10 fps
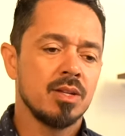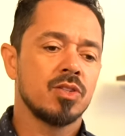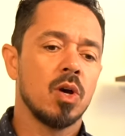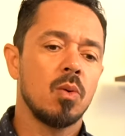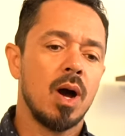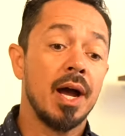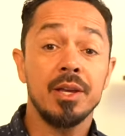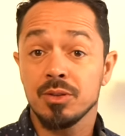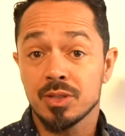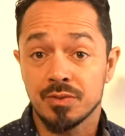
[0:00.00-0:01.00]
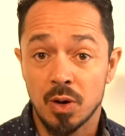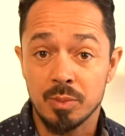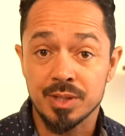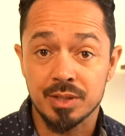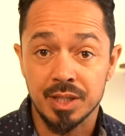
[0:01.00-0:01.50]
so i use the foam
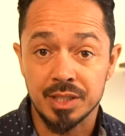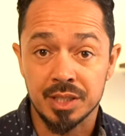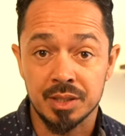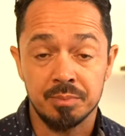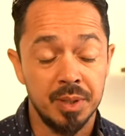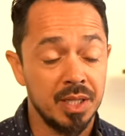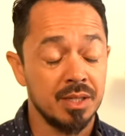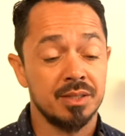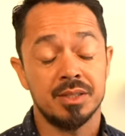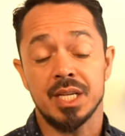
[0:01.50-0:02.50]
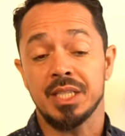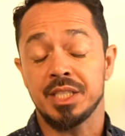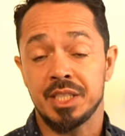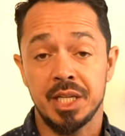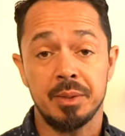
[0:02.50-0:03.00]
insulation because it's
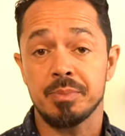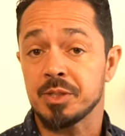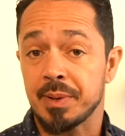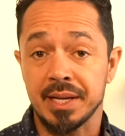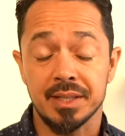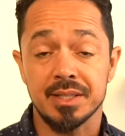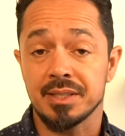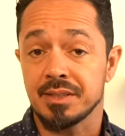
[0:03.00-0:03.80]
cheap it's painless